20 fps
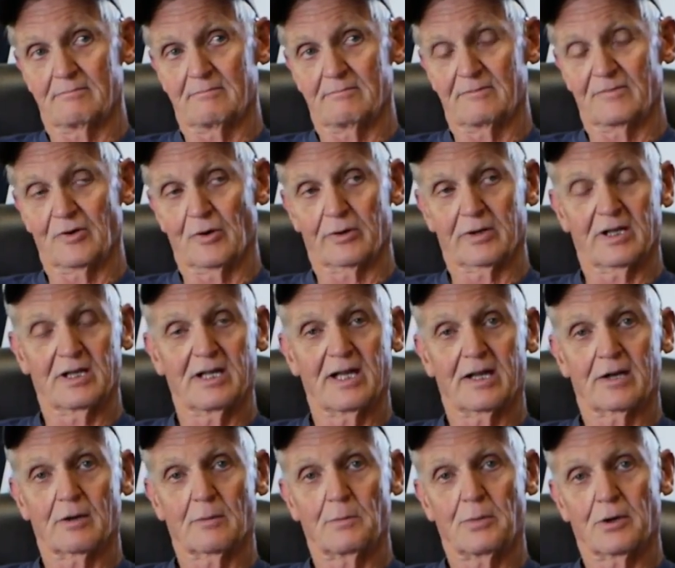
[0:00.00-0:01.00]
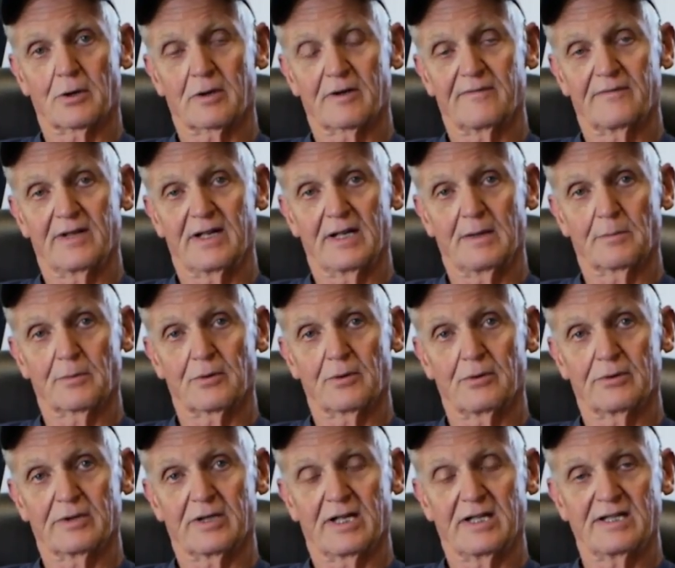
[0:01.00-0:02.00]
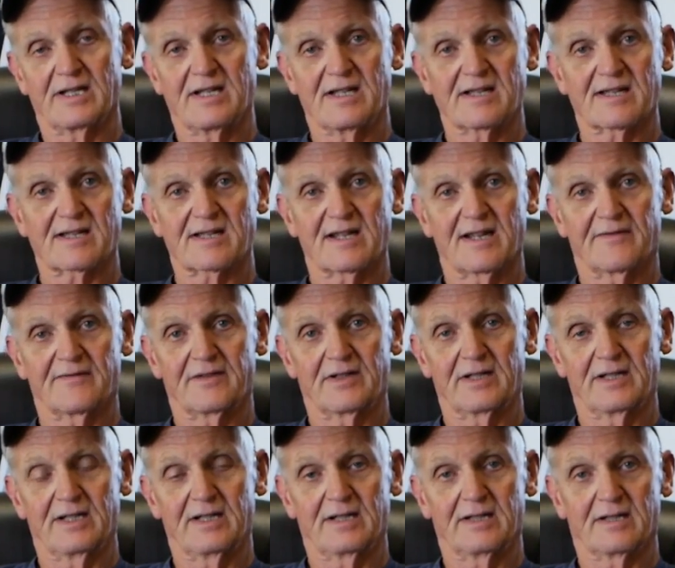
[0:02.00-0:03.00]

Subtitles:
During the latter part of April 1970